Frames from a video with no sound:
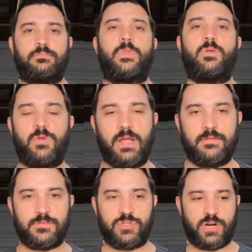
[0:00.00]
we'll have
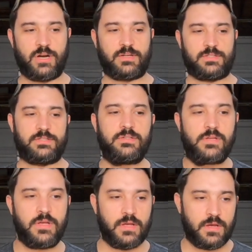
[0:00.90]
some sharks
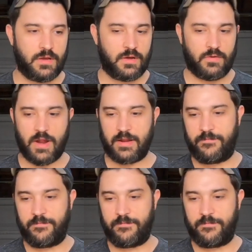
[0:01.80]
ready